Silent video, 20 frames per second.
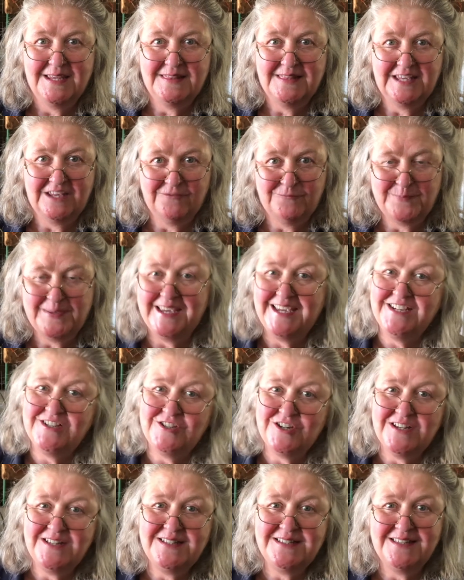They have
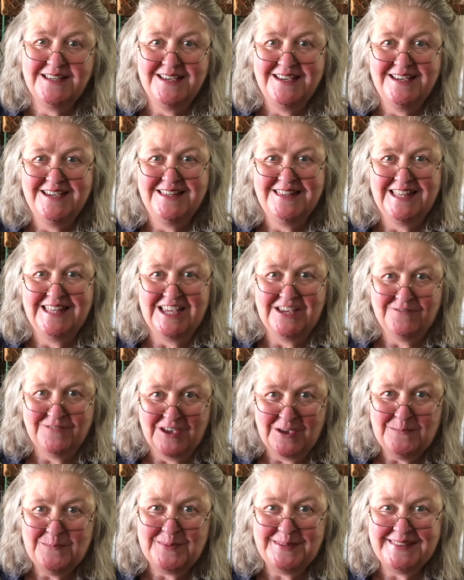patience, they have
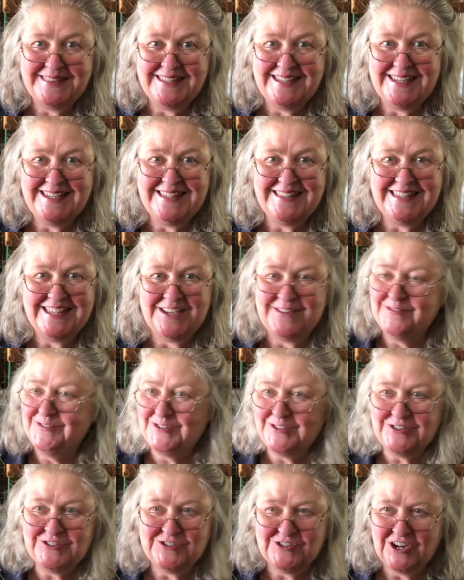empathy, they have
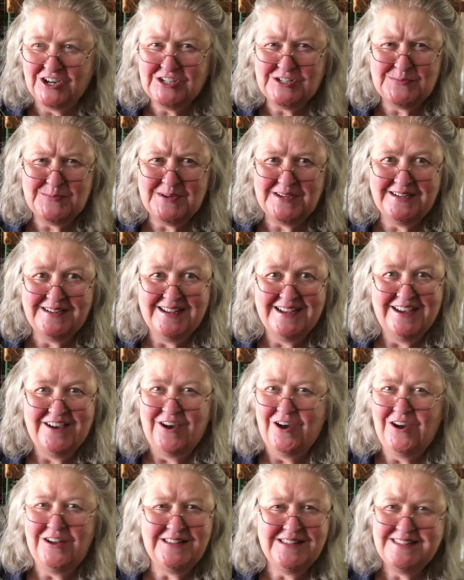good judgment.
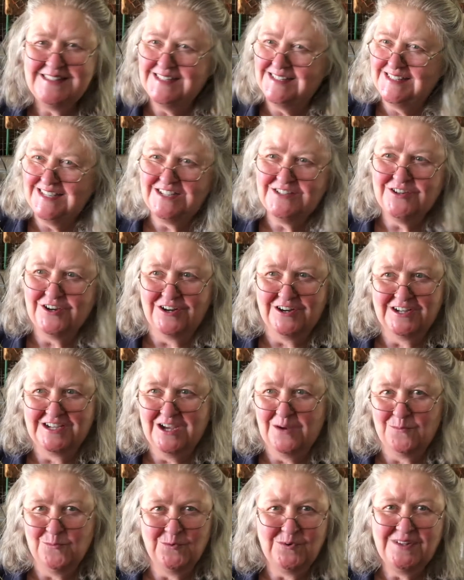All of these things are going to
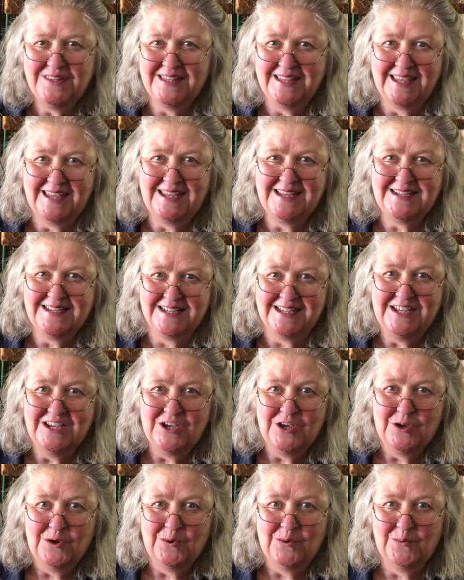come really handy
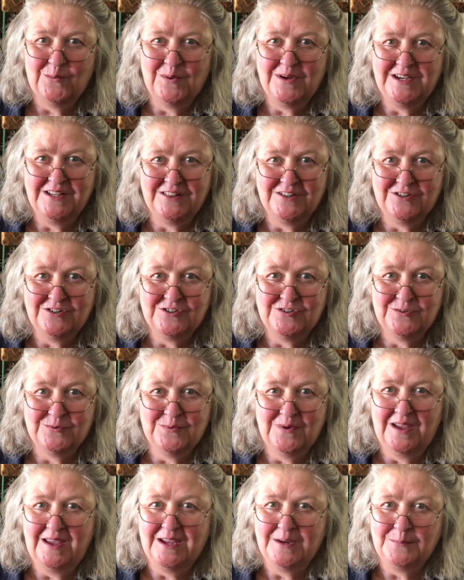when you learn to
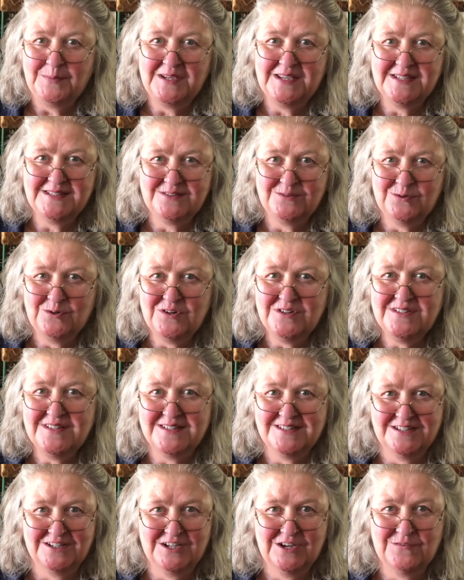ride, because the horse
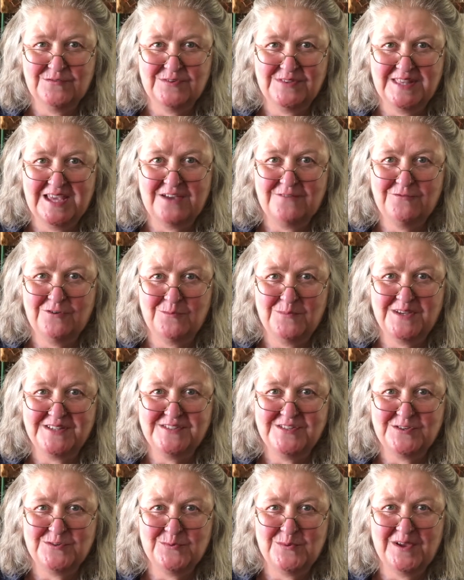is looking for that from
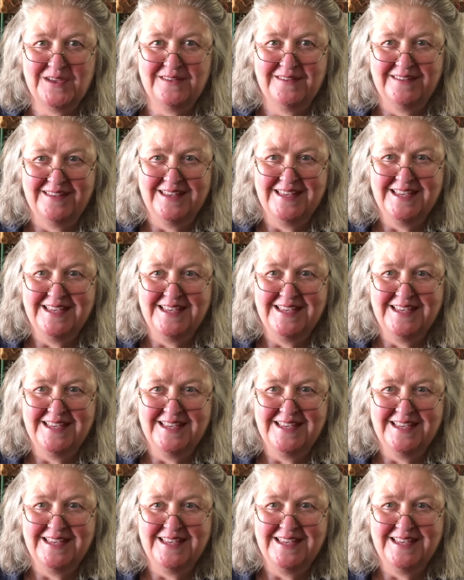us as well.